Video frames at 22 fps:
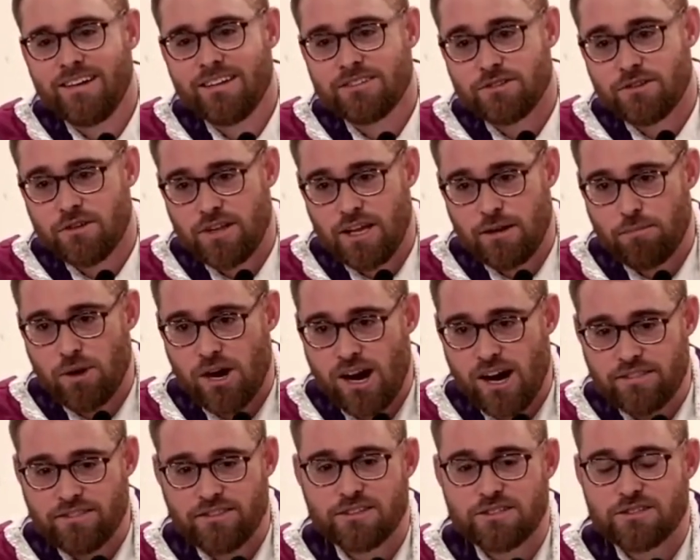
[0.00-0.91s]
So they
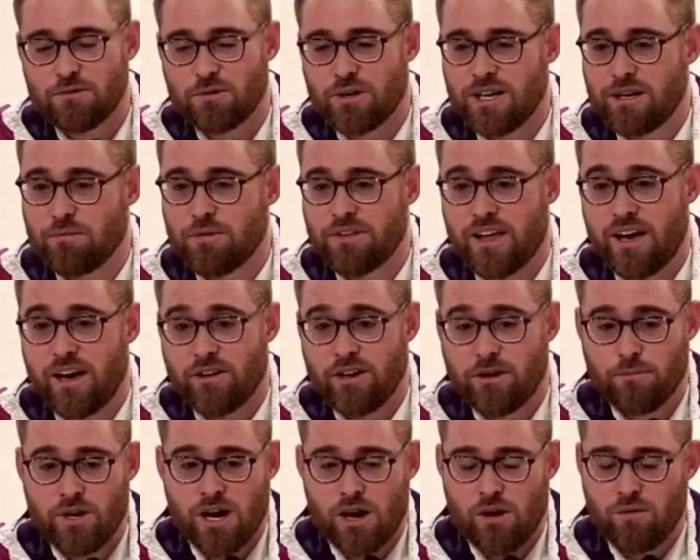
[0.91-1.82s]
bought this ring without
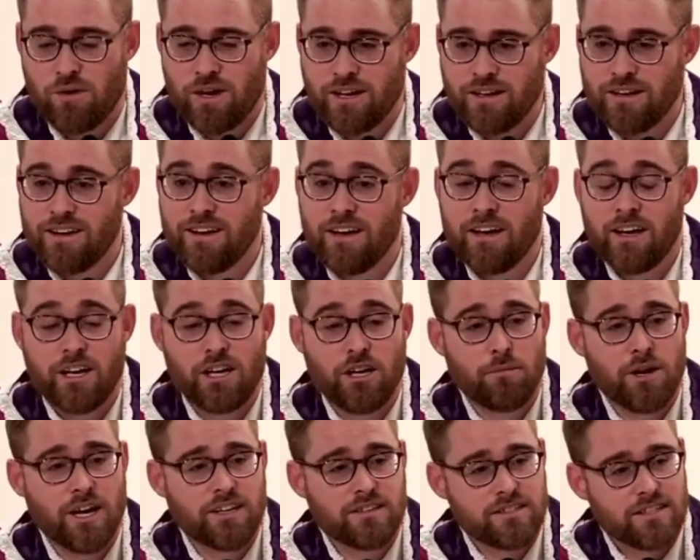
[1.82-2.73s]
him knowing. And
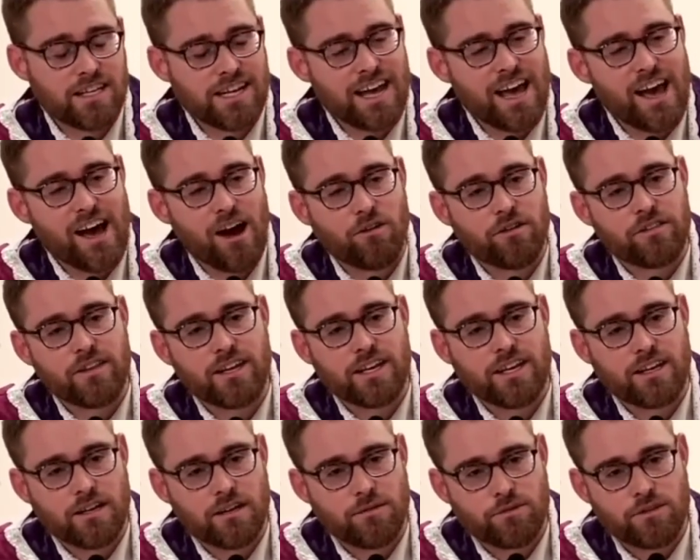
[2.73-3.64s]
you might say, how did
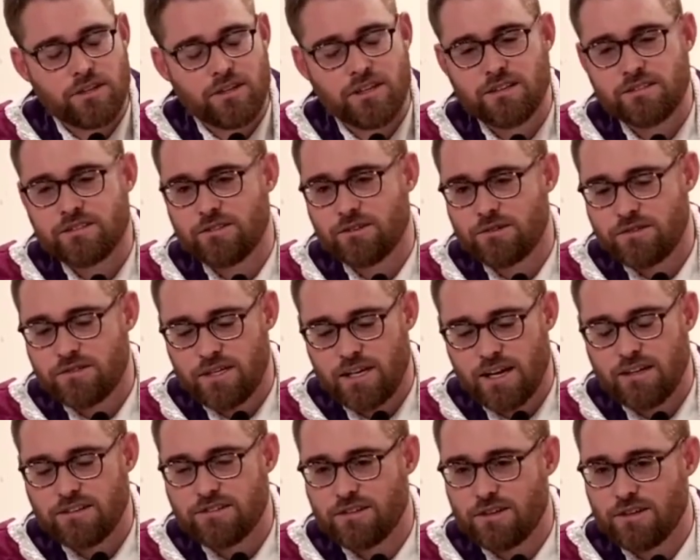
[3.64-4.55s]
they get him to the
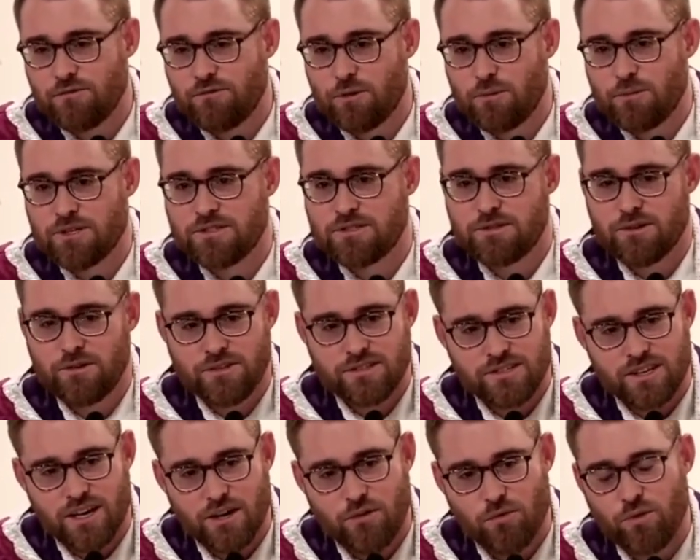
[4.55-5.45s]
Association of Former
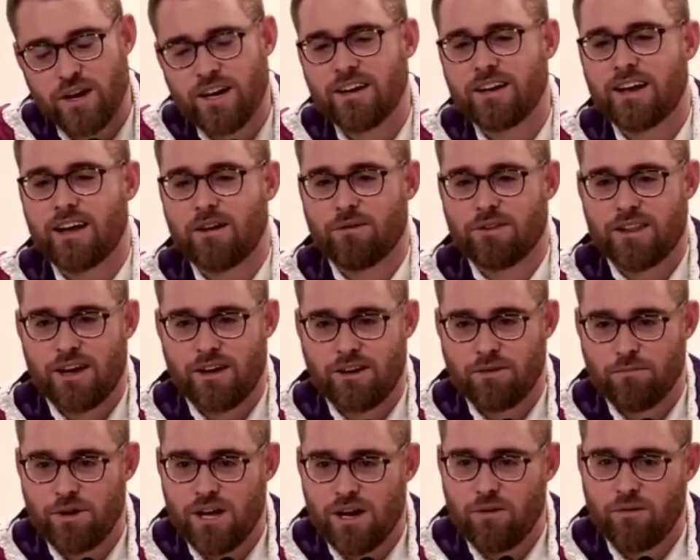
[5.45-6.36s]
Students on Ring Day
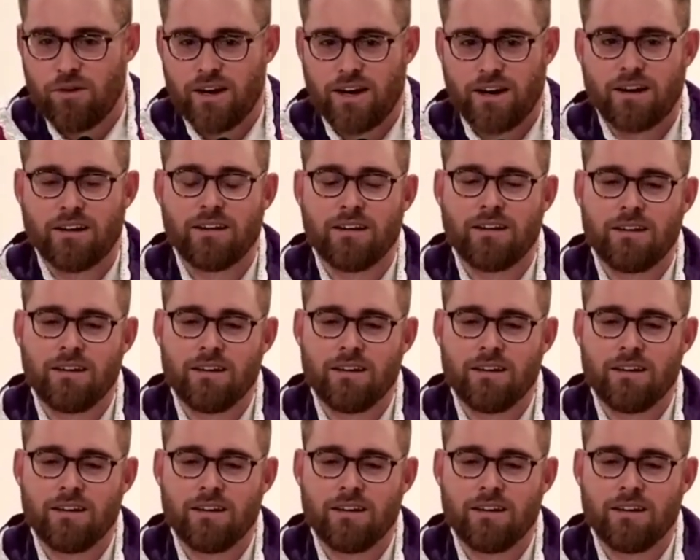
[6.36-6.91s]
without him knowing?